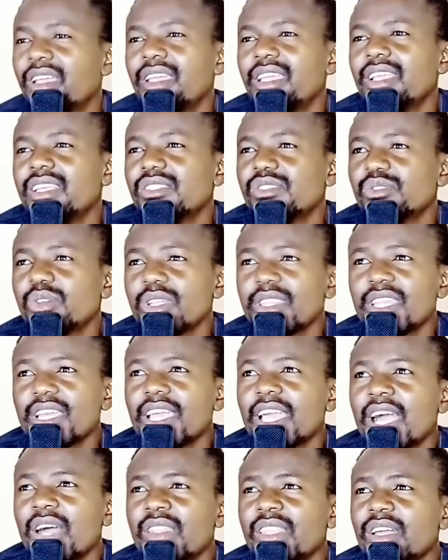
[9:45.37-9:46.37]
He is not the
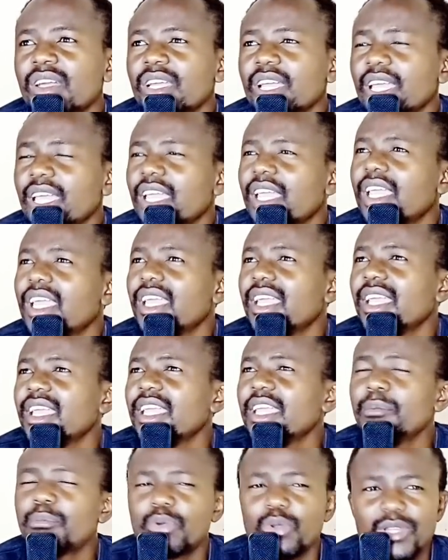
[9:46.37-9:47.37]
guy that
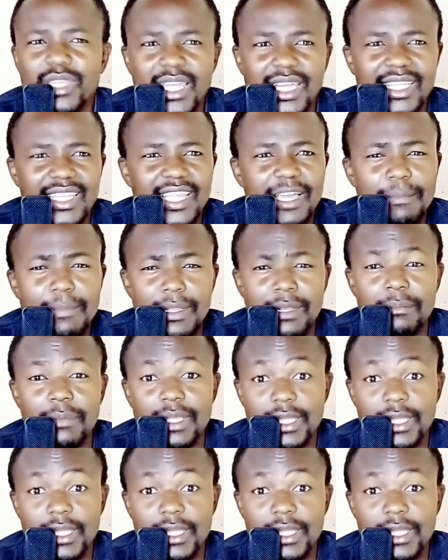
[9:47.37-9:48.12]
hey product ya man,